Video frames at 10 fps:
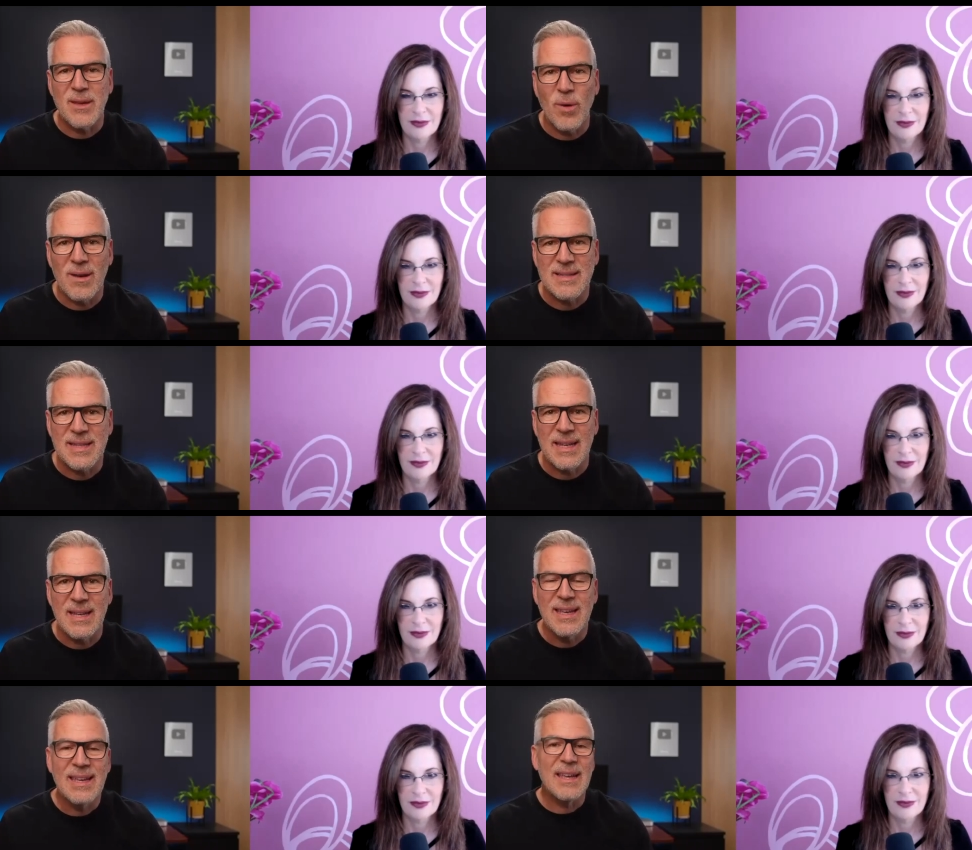Speaker 1: with the quality.
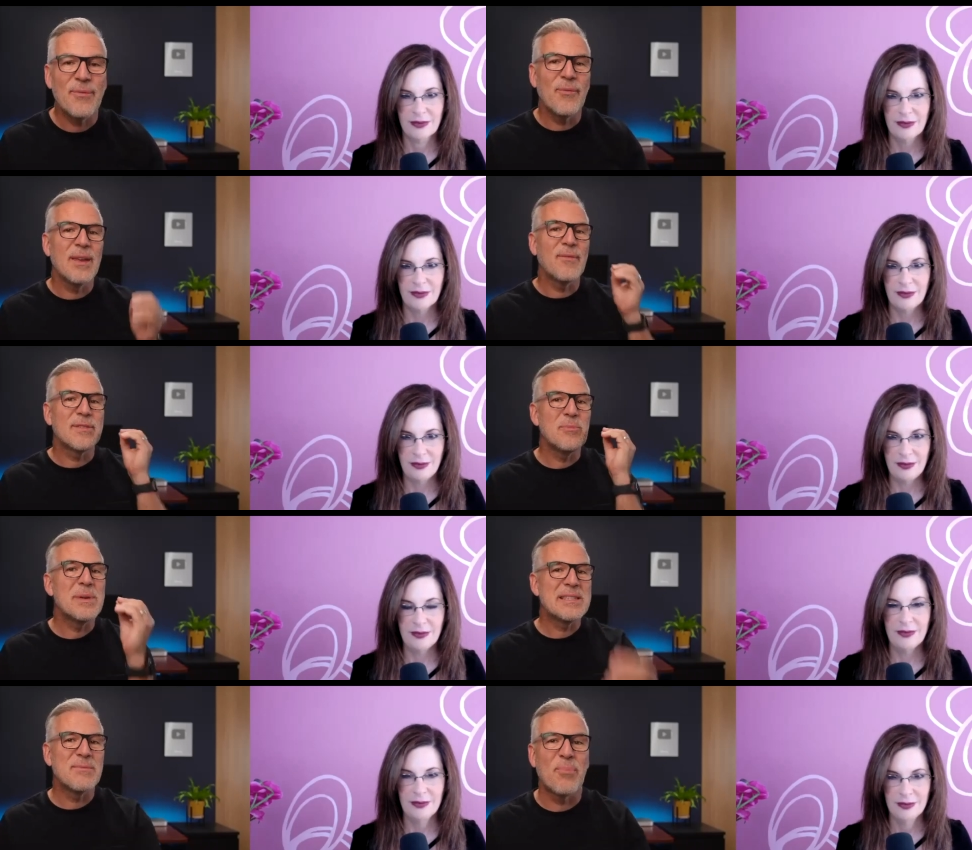If if
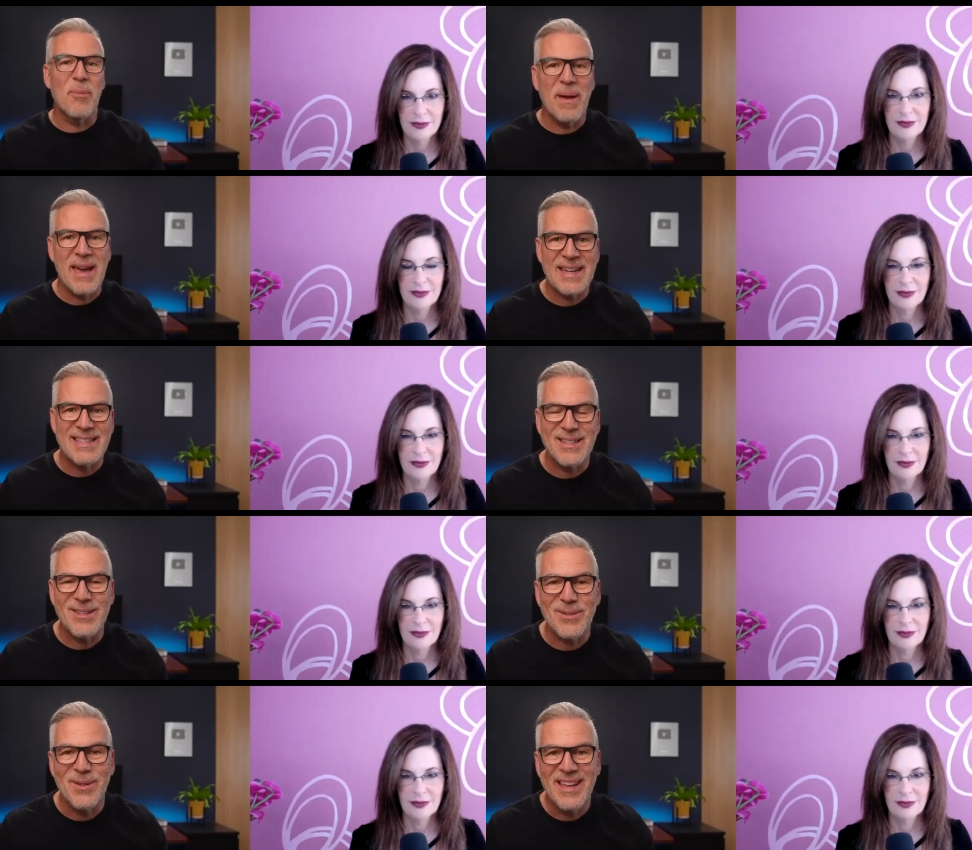someone isn't prepared
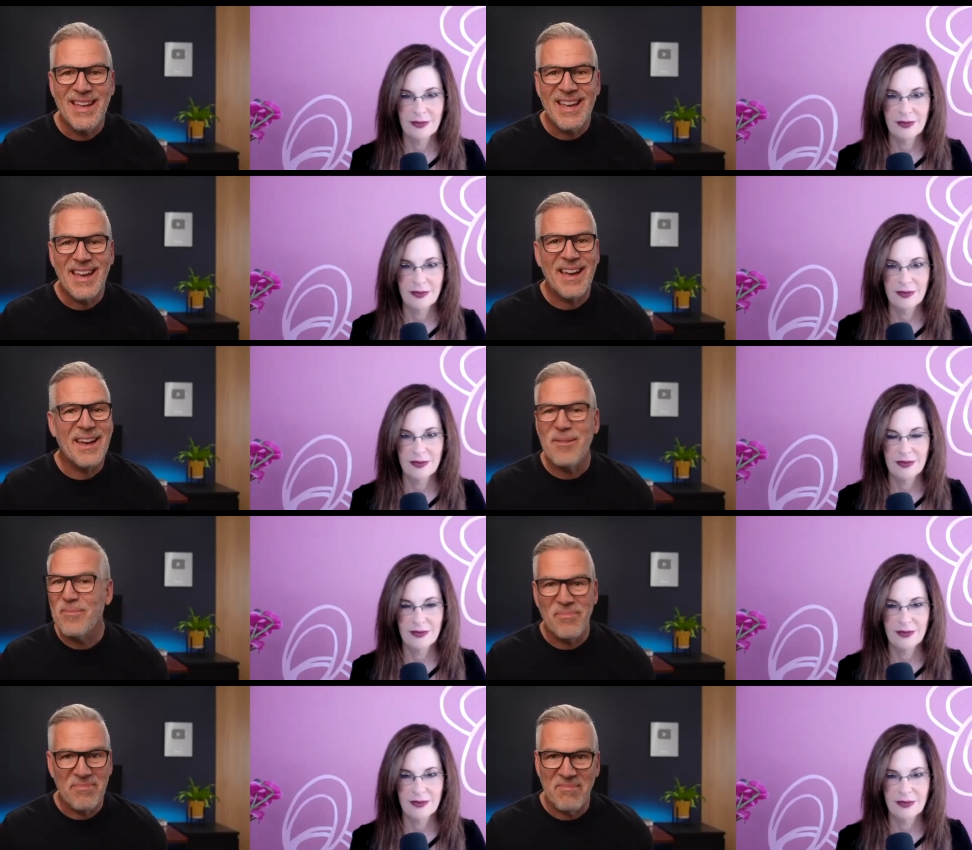to
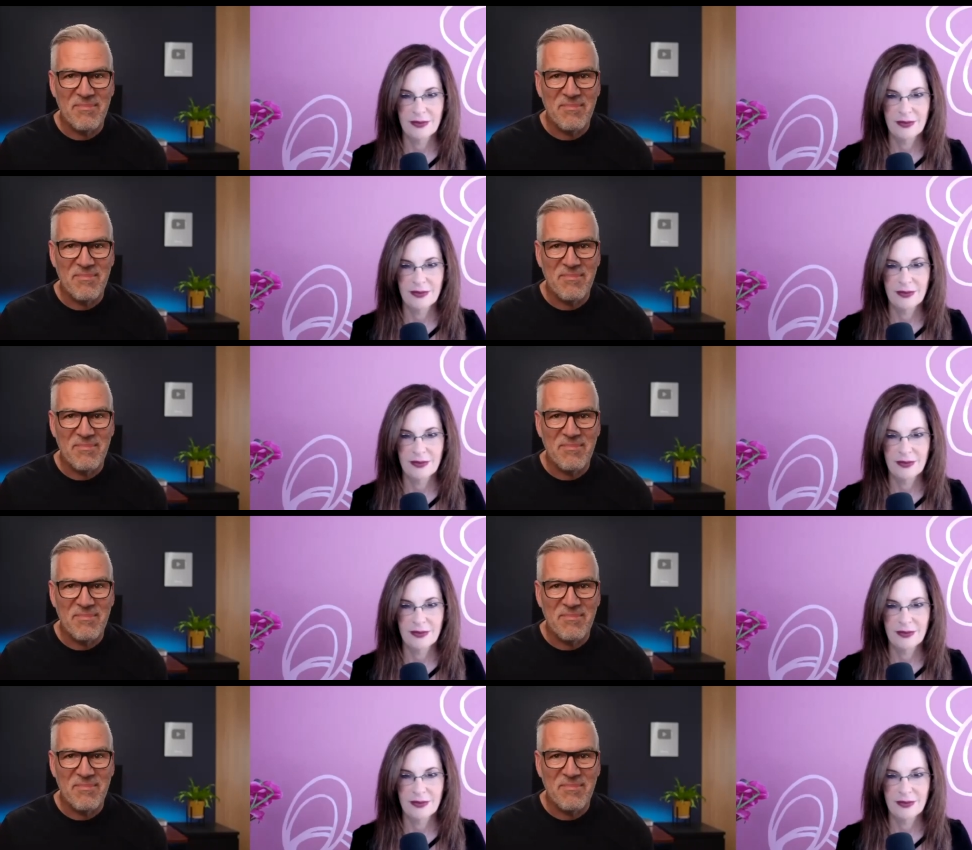um,